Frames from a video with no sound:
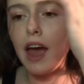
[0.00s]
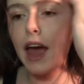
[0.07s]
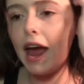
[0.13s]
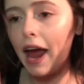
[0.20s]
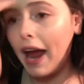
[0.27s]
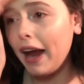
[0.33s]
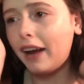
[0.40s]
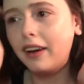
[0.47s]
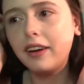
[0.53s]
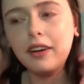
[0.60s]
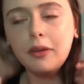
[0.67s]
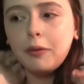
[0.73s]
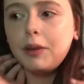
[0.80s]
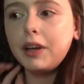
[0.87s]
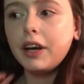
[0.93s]
and
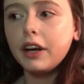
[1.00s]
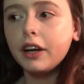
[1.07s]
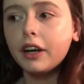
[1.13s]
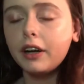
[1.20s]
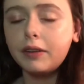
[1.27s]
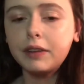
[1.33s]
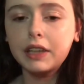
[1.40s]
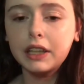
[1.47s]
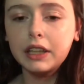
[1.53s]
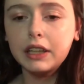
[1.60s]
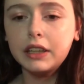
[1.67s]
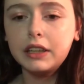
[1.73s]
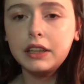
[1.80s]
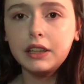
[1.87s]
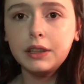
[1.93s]
we are going
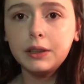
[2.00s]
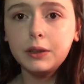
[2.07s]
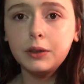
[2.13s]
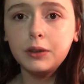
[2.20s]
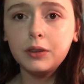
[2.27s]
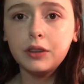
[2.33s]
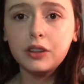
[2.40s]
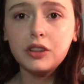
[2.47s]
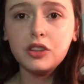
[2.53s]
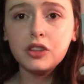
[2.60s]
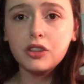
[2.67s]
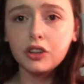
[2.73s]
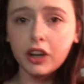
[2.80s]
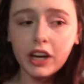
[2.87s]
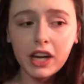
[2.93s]
to
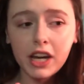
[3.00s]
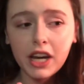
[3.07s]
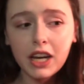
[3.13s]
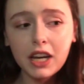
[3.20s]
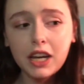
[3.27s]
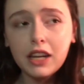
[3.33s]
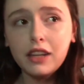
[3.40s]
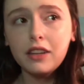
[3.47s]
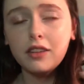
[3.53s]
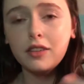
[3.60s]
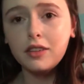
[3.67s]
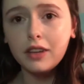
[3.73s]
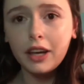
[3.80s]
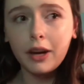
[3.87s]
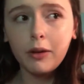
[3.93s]
straighten it,
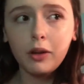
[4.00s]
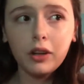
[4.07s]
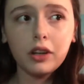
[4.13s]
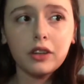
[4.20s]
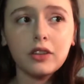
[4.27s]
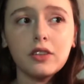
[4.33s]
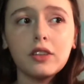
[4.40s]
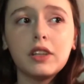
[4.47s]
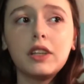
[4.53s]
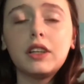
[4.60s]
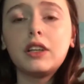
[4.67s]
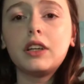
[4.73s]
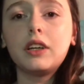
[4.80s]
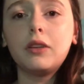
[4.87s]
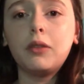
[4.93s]
see how it looks.
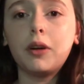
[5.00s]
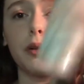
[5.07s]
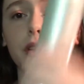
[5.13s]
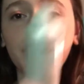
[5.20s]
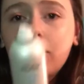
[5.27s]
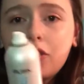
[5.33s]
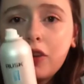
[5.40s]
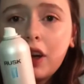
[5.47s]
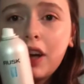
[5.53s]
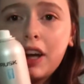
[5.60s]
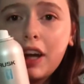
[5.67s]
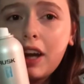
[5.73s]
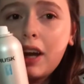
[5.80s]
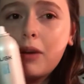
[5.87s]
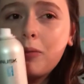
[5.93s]
When we're done
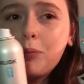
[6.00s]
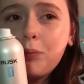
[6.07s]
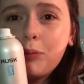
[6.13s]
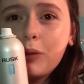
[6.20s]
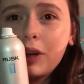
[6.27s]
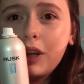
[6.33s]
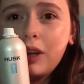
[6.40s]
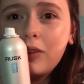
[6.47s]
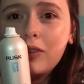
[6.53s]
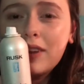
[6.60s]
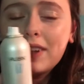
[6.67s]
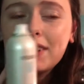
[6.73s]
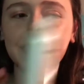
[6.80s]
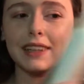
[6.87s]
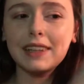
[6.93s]
straightening it, we're gonna use
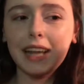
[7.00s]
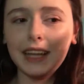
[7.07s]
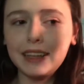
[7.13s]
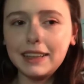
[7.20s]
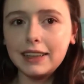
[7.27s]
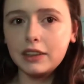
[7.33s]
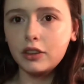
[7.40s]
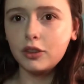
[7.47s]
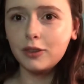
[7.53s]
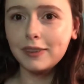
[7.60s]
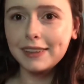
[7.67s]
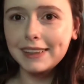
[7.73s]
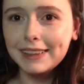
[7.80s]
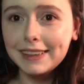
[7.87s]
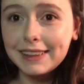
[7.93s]
this. Let's do
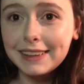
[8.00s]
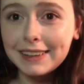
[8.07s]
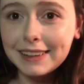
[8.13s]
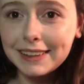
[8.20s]
this.